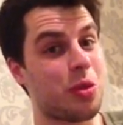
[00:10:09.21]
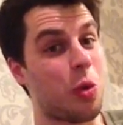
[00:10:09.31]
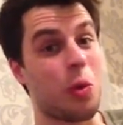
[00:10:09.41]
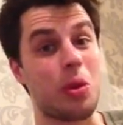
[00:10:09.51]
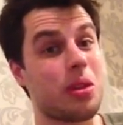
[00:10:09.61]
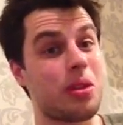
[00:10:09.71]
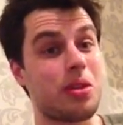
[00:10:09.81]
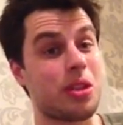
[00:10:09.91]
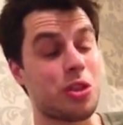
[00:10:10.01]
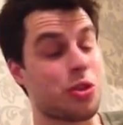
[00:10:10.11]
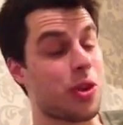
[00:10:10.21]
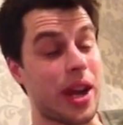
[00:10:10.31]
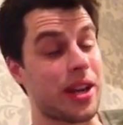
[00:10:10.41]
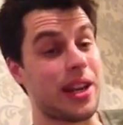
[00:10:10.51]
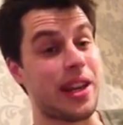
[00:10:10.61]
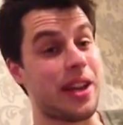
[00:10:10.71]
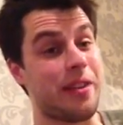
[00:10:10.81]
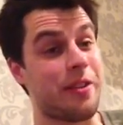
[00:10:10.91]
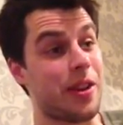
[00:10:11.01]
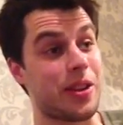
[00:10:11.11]
all destroyed Andy Lee in
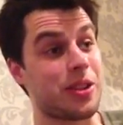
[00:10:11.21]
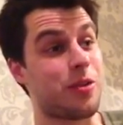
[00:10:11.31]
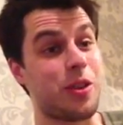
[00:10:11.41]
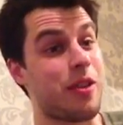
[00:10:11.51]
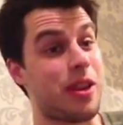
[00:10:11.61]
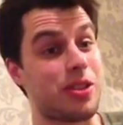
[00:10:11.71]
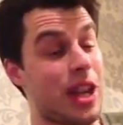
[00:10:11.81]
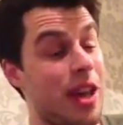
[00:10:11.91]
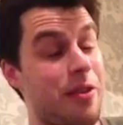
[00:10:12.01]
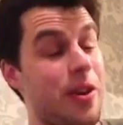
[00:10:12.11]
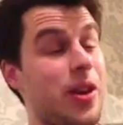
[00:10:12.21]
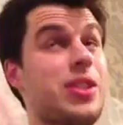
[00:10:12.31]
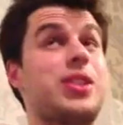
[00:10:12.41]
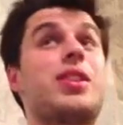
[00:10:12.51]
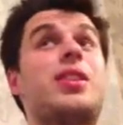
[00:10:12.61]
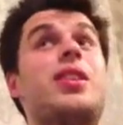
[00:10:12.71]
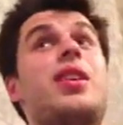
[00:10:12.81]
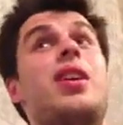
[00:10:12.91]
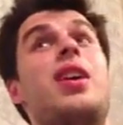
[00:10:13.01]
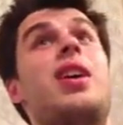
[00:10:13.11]
the first few rounds of their fights.
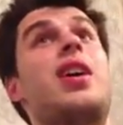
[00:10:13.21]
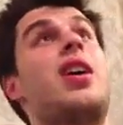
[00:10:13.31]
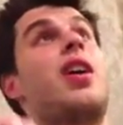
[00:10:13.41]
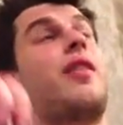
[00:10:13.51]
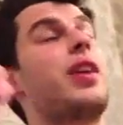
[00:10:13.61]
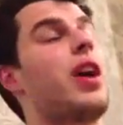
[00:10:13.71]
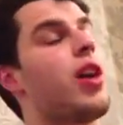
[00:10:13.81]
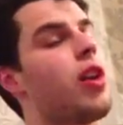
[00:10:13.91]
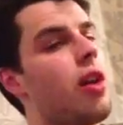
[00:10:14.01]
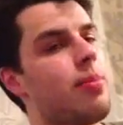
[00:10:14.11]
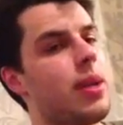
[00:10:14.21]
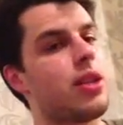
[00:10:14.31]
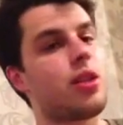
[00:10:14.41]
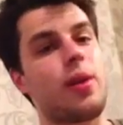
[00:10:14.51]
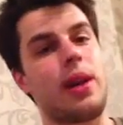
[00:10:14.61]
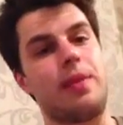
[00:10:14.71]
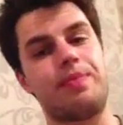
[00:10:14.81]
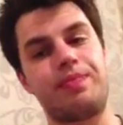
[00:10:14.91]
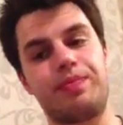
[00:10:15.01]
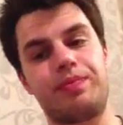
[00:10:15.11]
I think, unlike Peter Quillen,
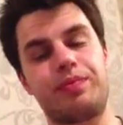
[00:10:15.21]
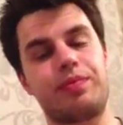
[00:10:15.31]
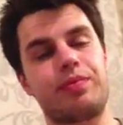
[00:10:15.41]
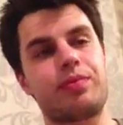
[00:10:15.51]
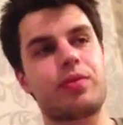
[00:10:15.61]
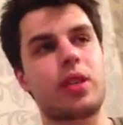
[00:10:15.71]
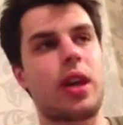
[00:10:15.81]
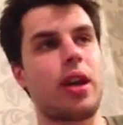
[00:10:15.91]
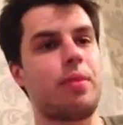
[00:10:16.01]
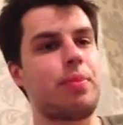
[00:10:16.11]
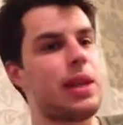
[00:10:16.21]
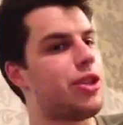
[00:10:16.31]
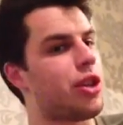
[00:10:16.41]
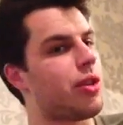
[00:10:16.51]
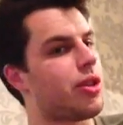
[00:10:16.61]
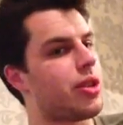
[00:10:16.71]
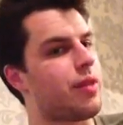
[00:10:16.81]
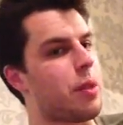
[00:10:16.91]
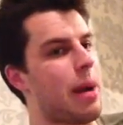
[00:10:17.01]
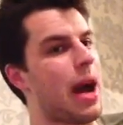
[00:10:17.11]
Billy Joe doesn't
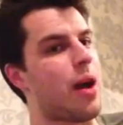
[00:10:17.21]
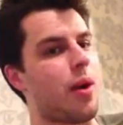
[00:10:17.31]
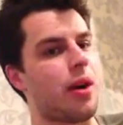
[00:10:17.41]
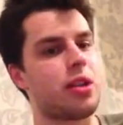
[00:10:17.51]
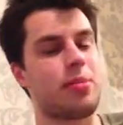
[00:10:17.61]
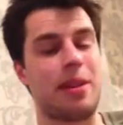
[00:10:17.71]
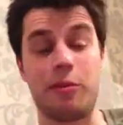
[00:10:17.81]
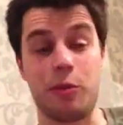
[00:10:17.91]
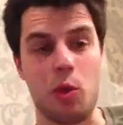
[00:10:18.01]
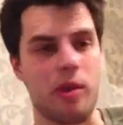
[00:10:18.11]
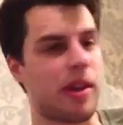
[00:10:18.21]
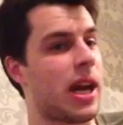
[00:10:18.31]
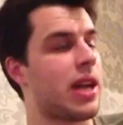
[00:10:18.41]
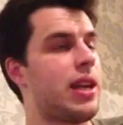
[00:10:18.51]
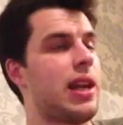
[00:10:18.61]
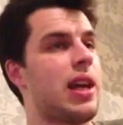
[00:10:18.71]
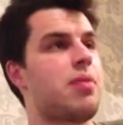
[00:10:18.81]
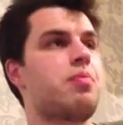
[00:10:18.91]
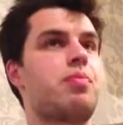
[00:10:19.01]
have the power to be flooring Andy Lee.